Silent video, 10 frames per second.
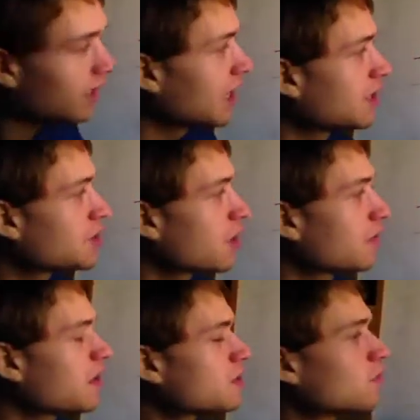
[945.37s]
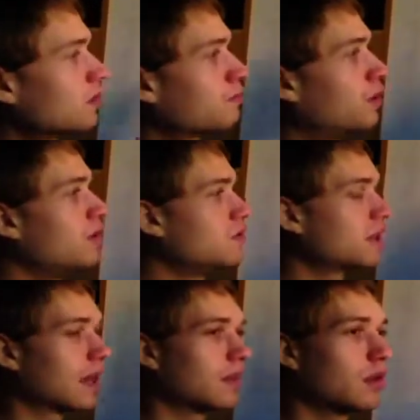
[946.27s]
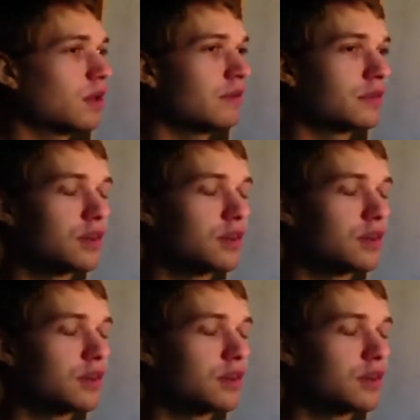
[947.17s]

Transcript: And so this will produce like low-level